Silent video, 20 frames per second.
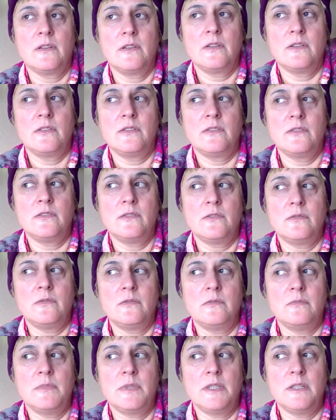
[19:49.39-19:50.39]
So,
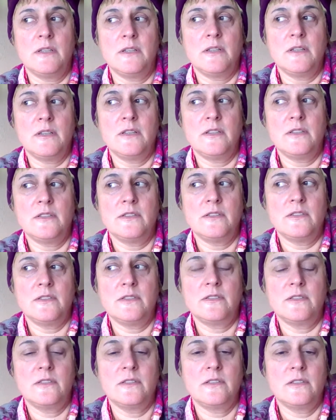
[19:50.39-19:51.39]

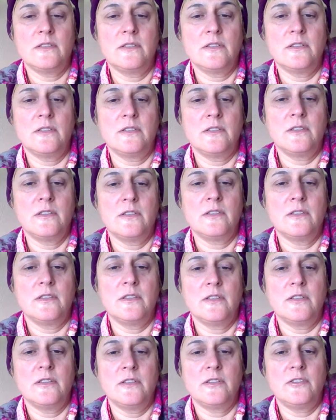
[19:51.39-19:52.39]
because
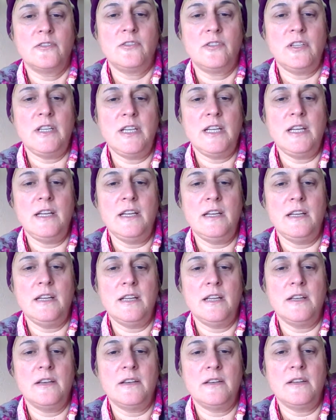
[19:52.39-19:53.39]
she,
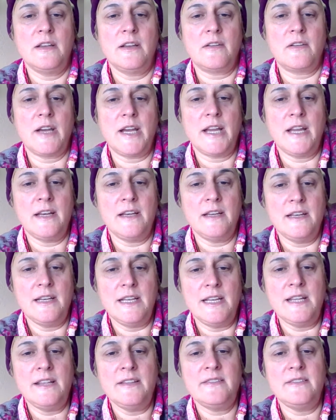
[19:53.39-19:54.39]
in her
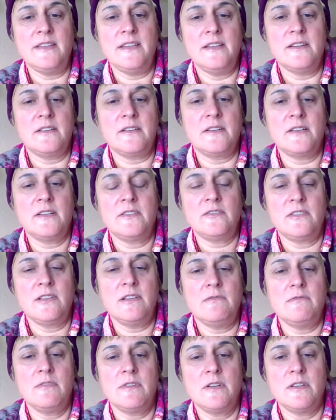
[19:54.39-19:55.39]
Annalise years, she
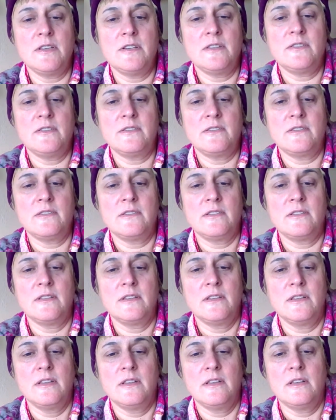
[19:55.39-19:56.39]
was
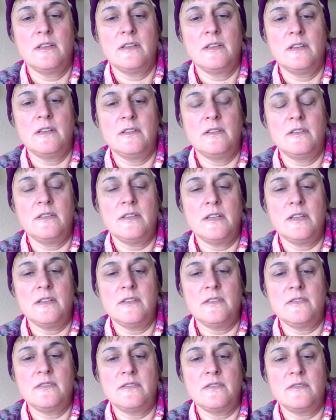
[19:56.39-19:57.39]

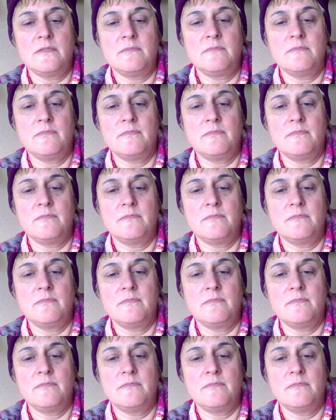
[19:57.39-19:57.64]
this